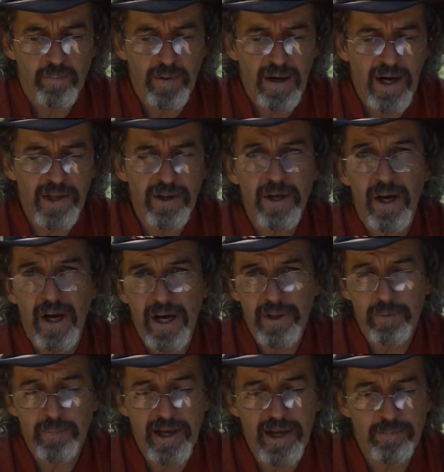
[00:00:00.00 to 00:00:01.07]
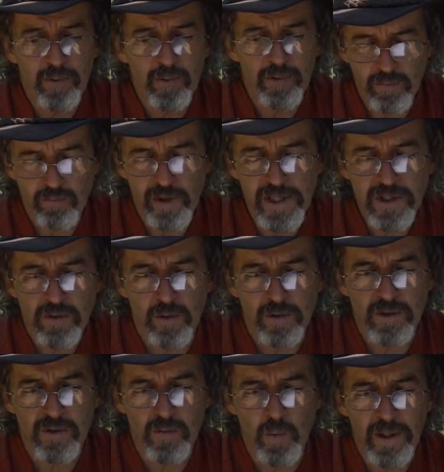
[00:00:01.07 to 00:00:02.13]
other people,
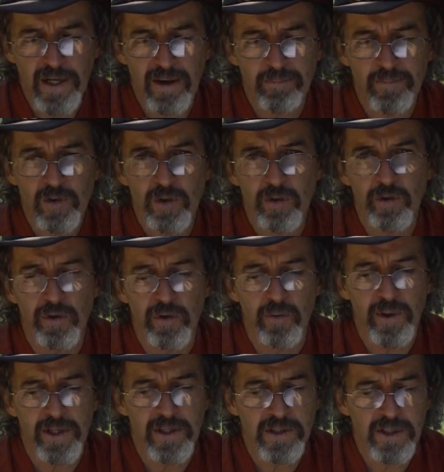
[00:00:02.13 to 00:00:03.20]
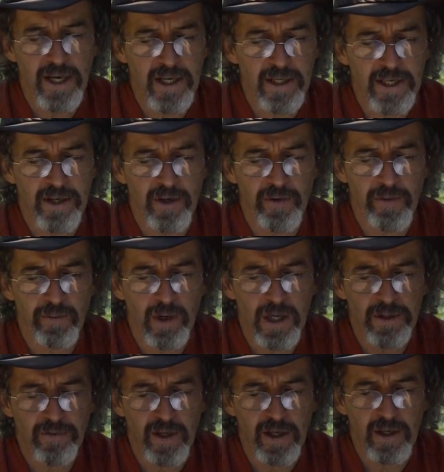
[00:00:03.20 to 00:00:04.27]
resources will come to you when you start getting on the
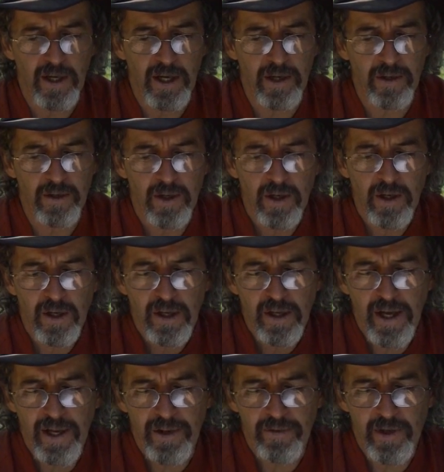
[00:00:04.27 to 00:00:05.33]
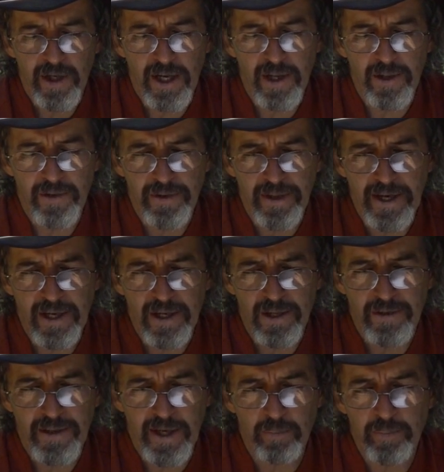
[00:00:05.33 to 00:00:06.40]
right thing, and
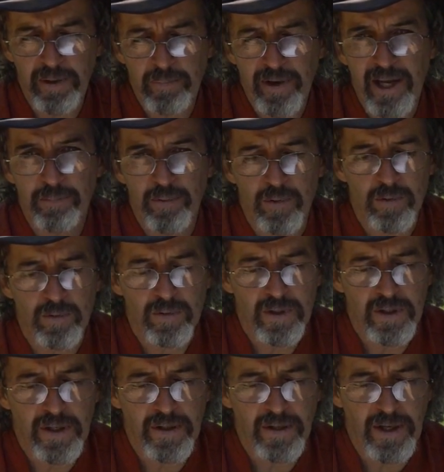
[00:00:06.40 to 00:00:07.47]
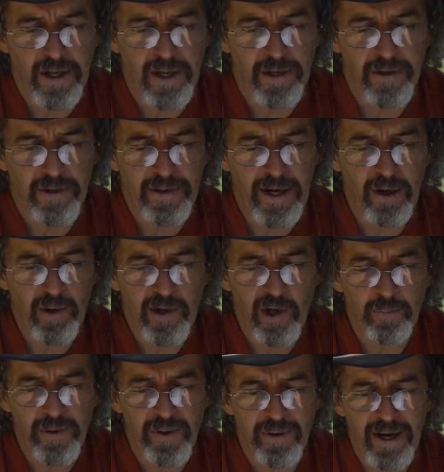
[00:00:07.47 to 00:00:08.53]
that'll be people, and they'll
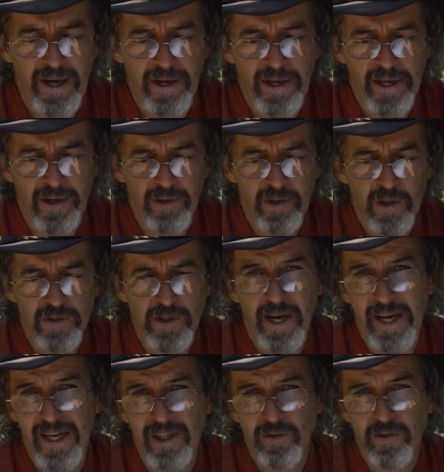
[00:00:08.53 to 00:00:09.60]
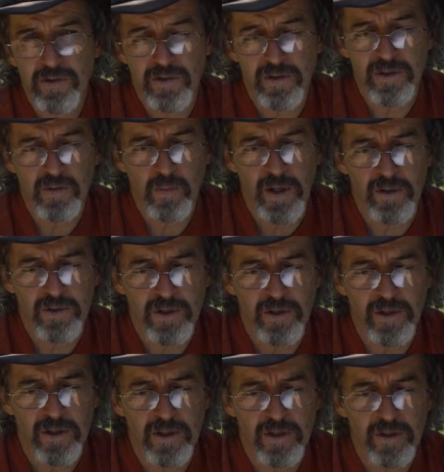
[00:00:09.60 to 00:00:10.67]
help you out, and because they're interested as well, so
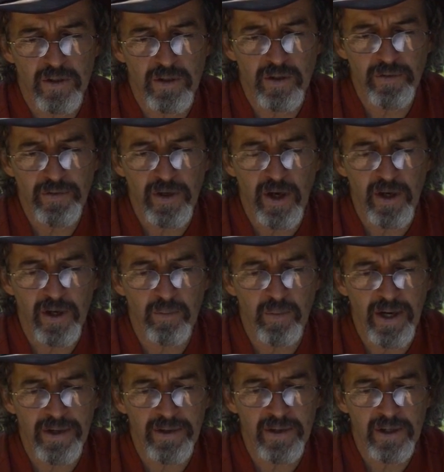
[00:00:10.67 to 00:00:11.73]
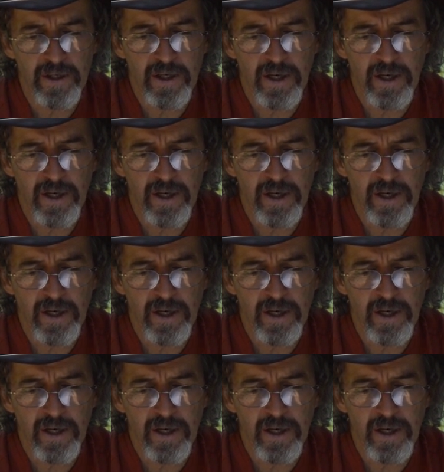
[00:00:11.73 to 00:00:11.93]
that you're not the only one